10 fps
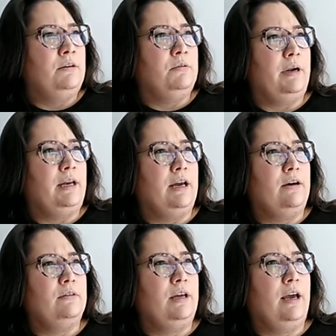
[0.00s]
right
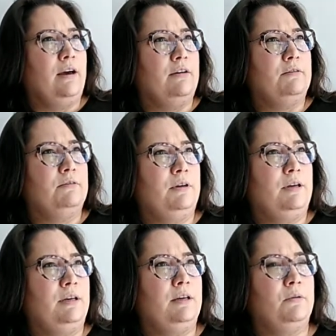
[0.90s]
now they have
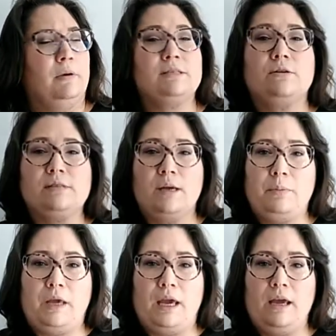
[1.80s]
West Coast
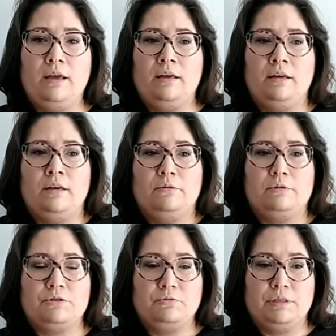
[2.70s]
IPA,
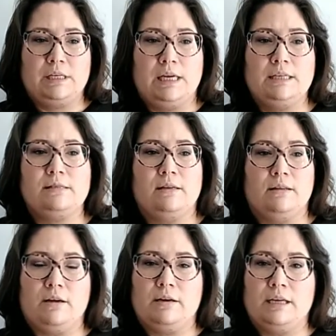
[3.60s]
which is really nice, a
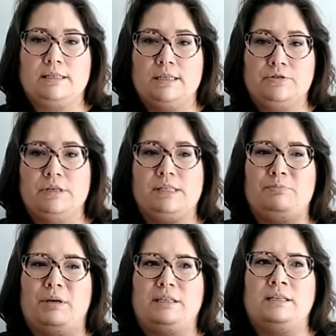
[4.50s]
lot of nice citrus,
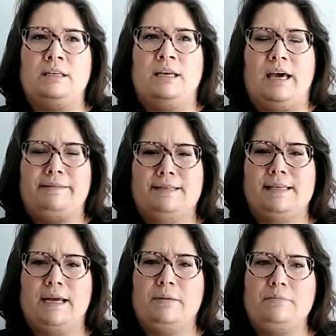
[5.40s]
but at the
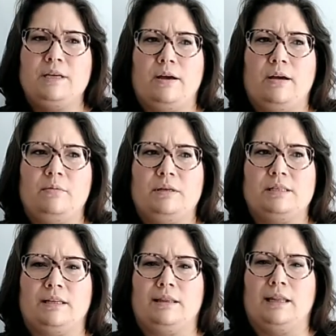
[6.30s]
same time,
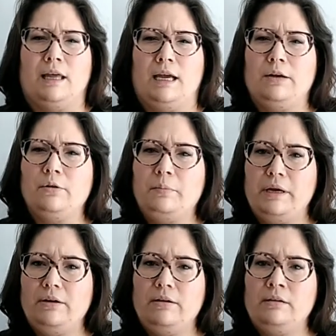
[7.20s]
it's a lighter
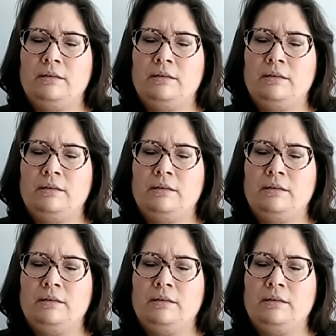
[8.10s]
beer.